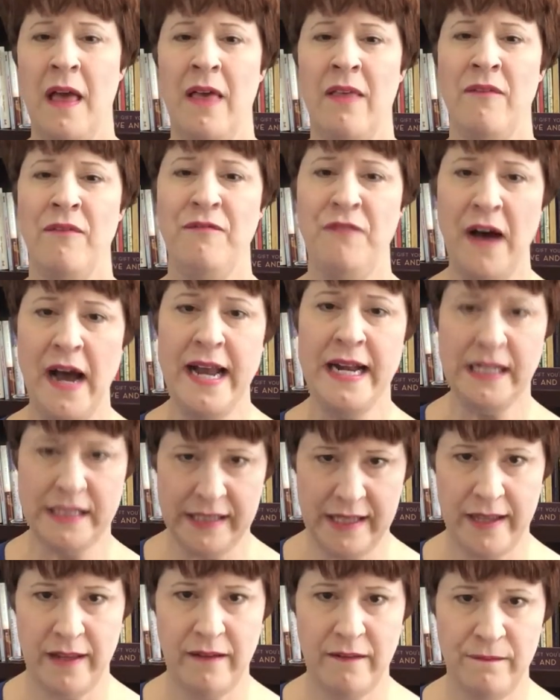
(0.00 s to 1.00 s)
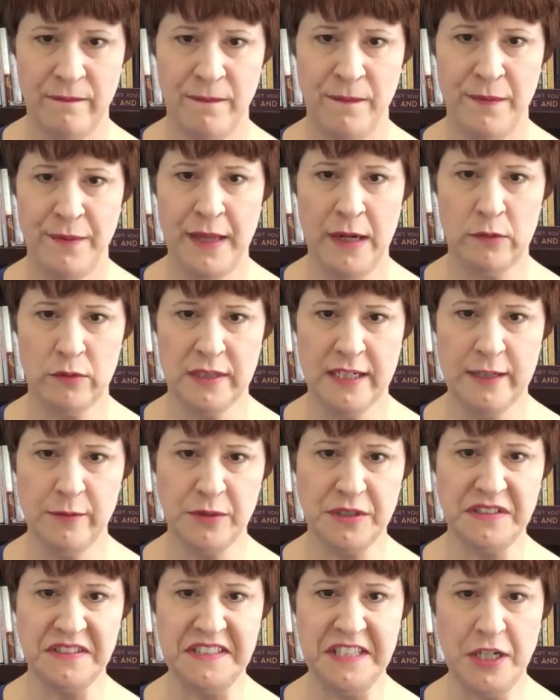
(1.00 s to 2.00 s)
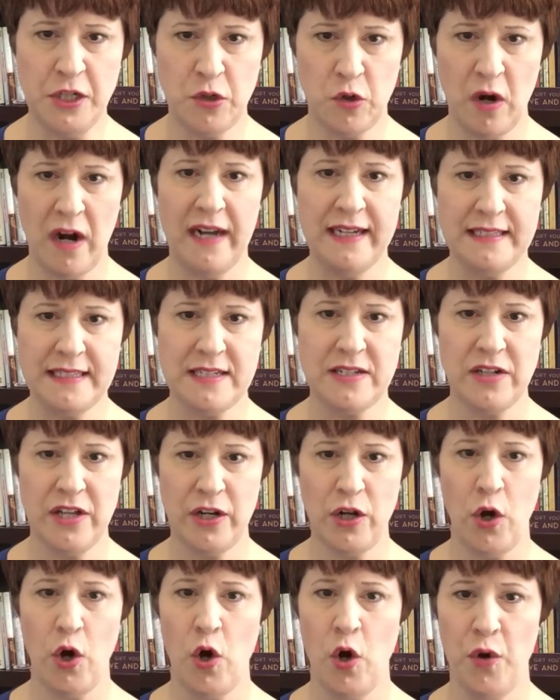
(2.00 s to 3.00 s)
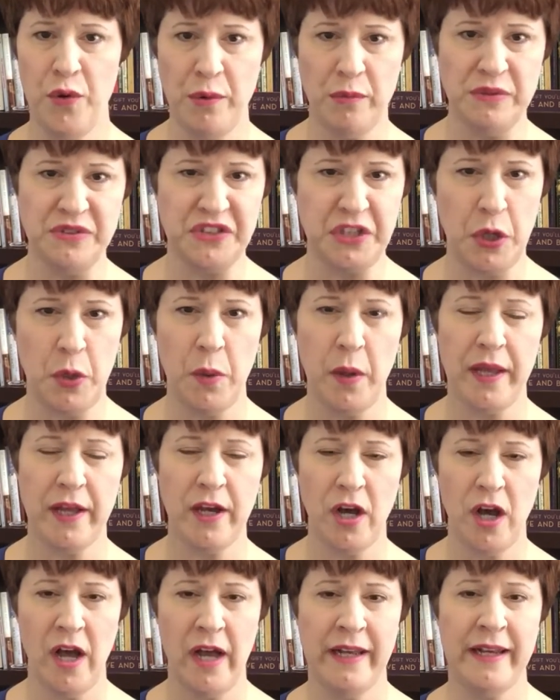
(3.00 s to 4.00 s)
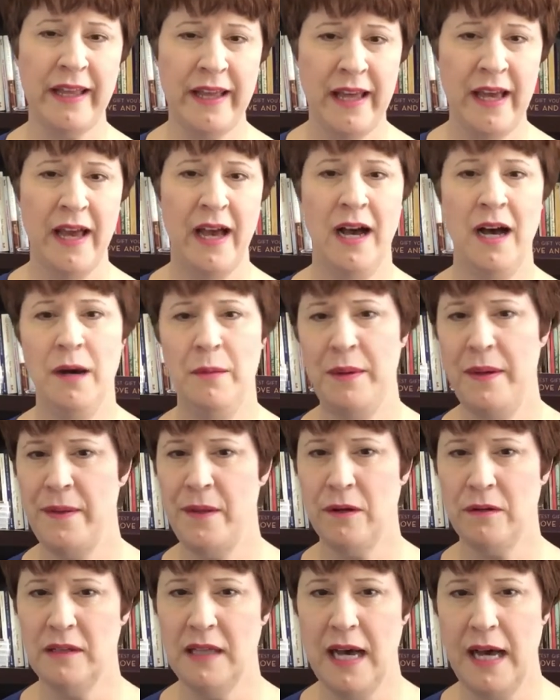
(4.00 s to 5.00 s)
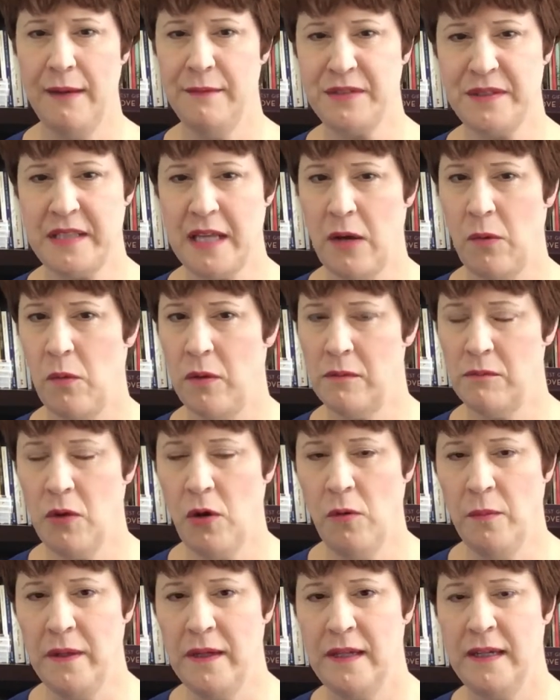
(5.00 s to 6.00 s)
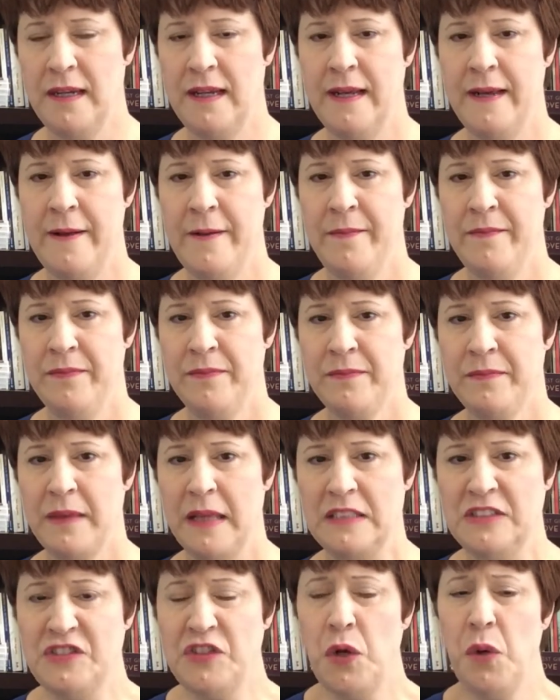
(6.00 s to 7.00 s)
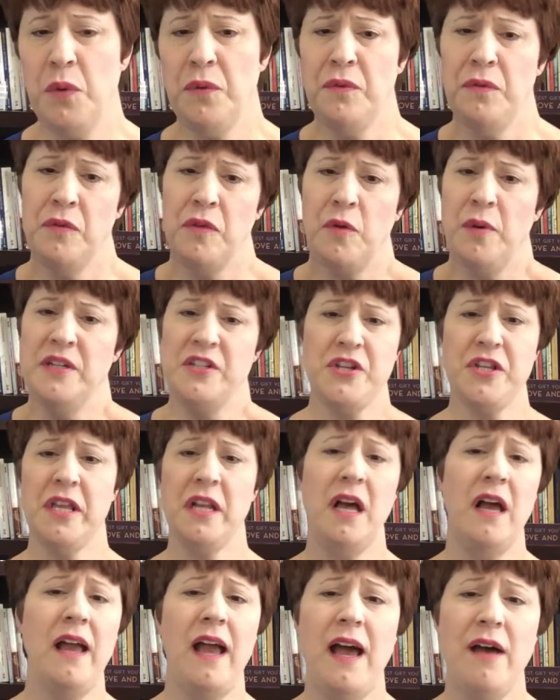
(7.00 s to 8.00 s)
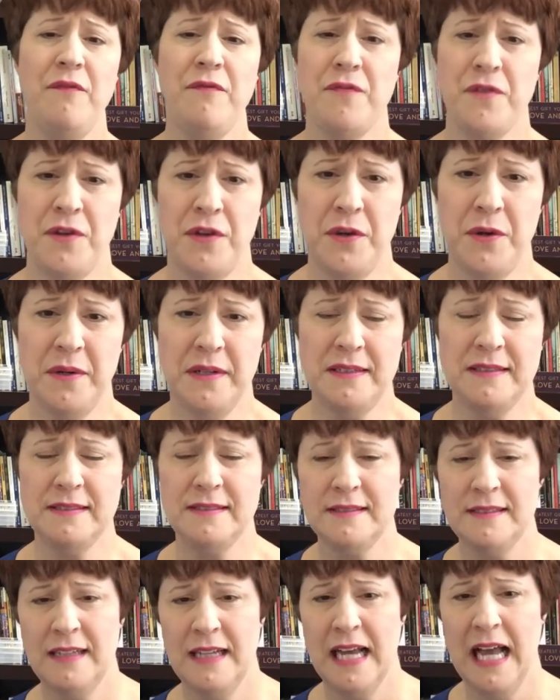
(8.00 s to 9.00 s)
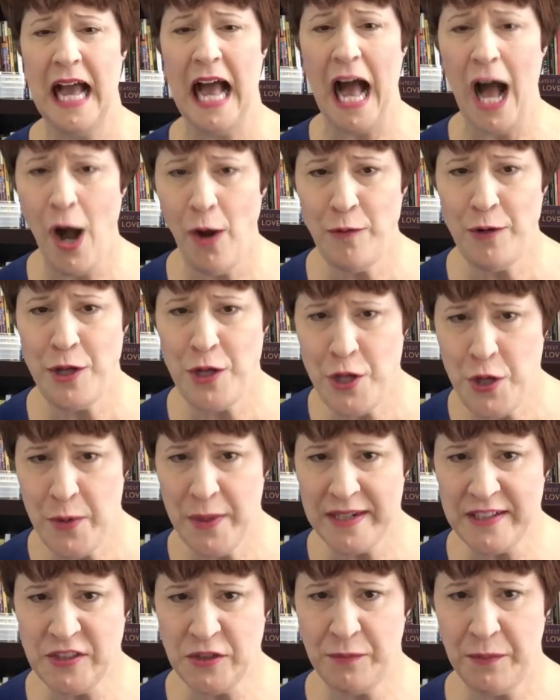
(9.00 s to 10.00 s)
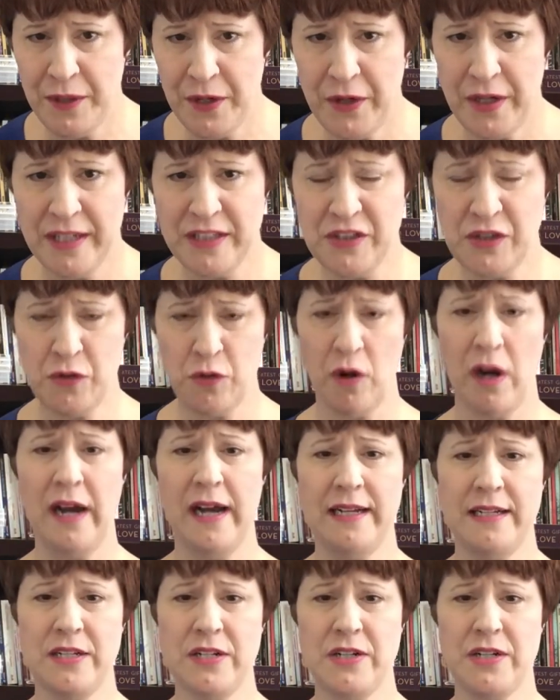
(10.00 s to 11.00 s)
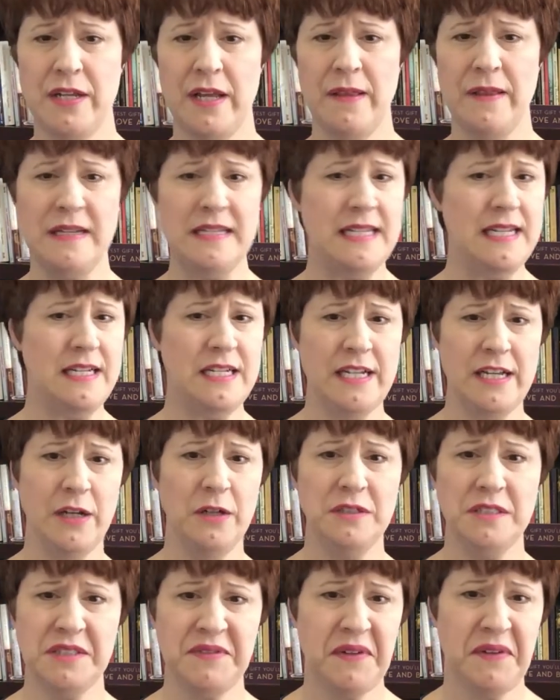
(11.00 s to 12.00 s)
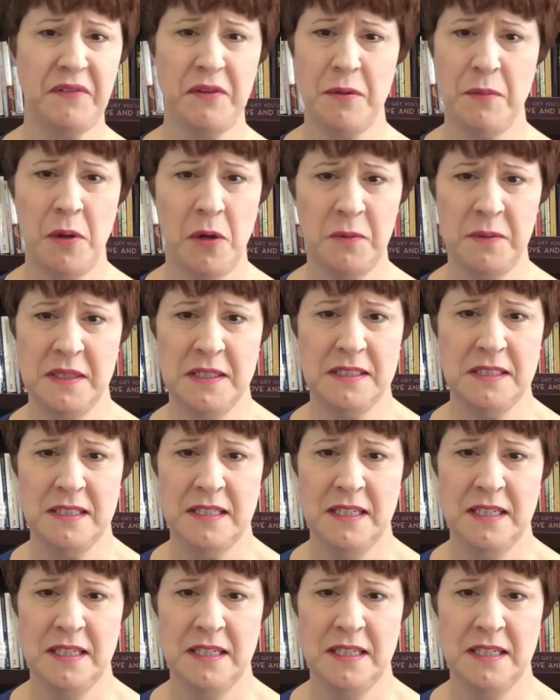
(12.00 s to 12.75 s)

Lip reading: Finally, they were able to see Christ and all that was going on in their lives at that one moment. And so the question that I have for you is, how do you experience Christ in the details of every moment?